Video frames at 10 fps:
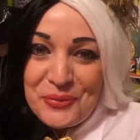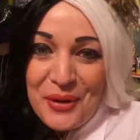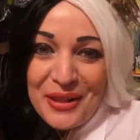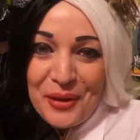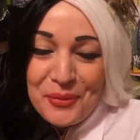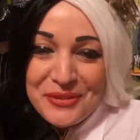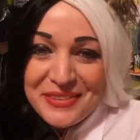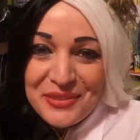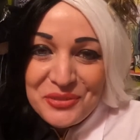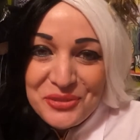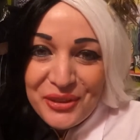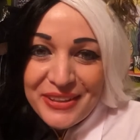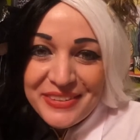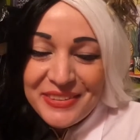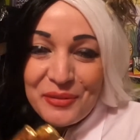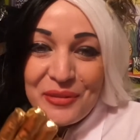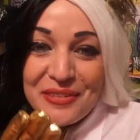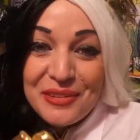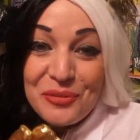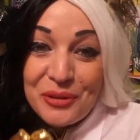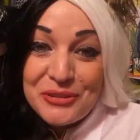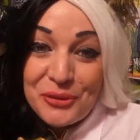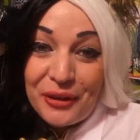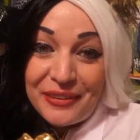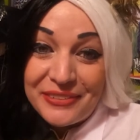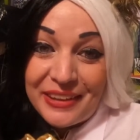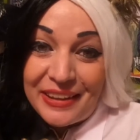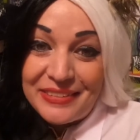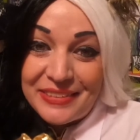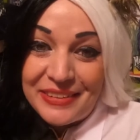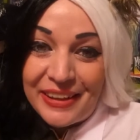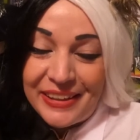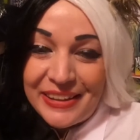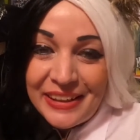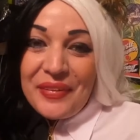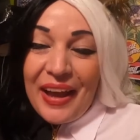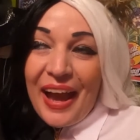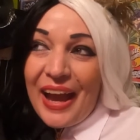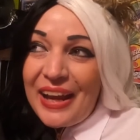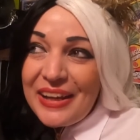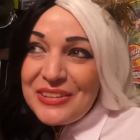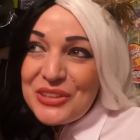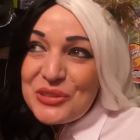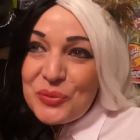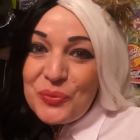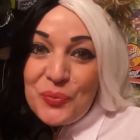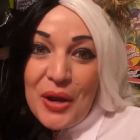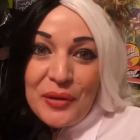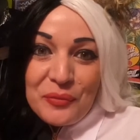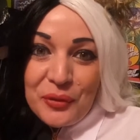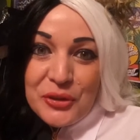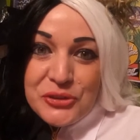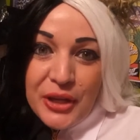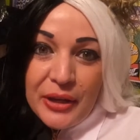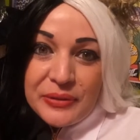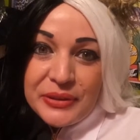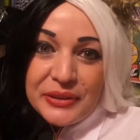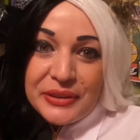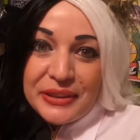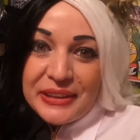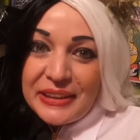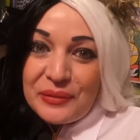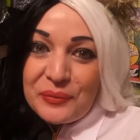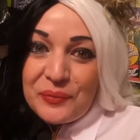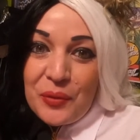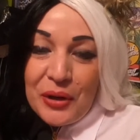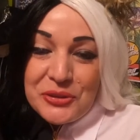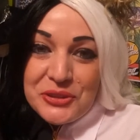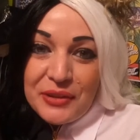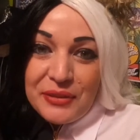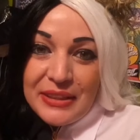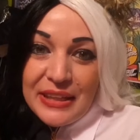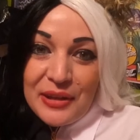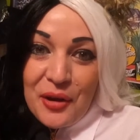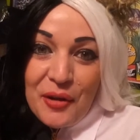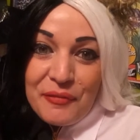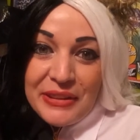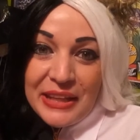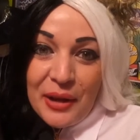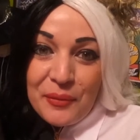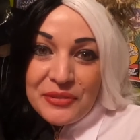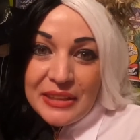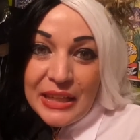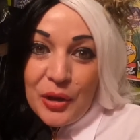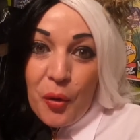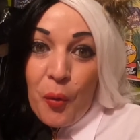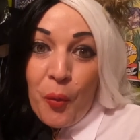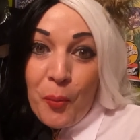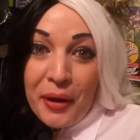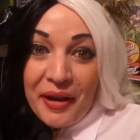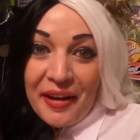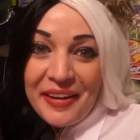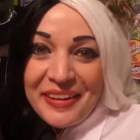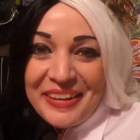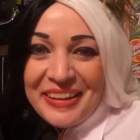while I was still dressed. So this is what you guys get tonight. I just went for the shower and washed everything off and then I was like, oh my God.